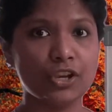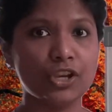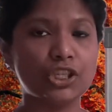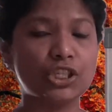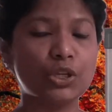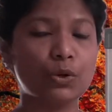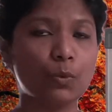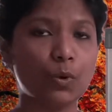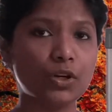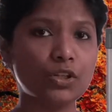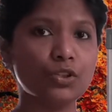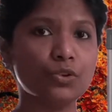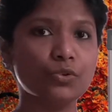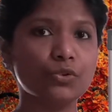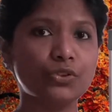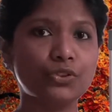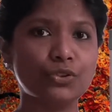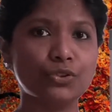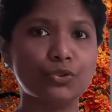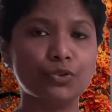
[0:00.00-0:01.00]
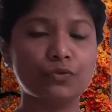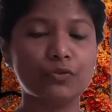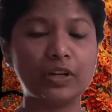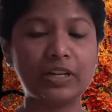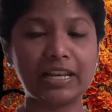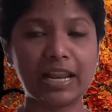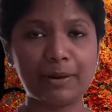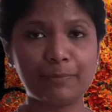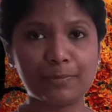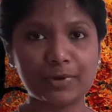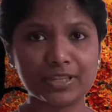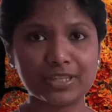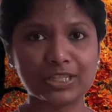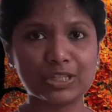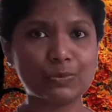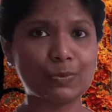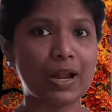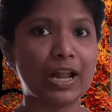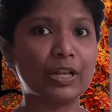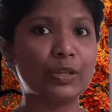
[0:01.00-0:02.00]
So what you used to do for net
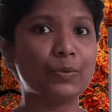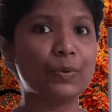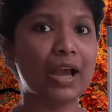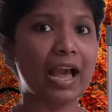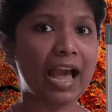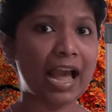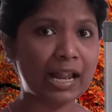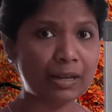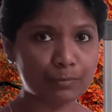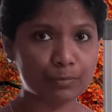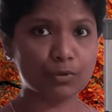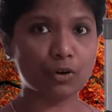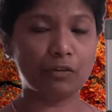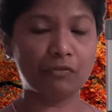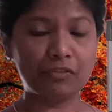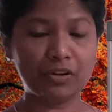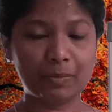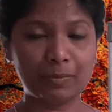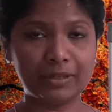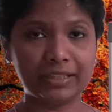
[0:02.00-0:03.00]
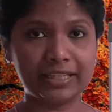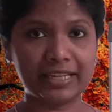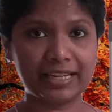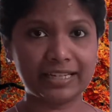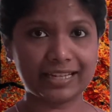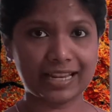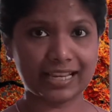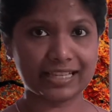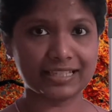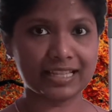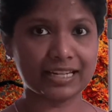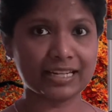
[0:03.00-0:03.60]
present value and profitability index,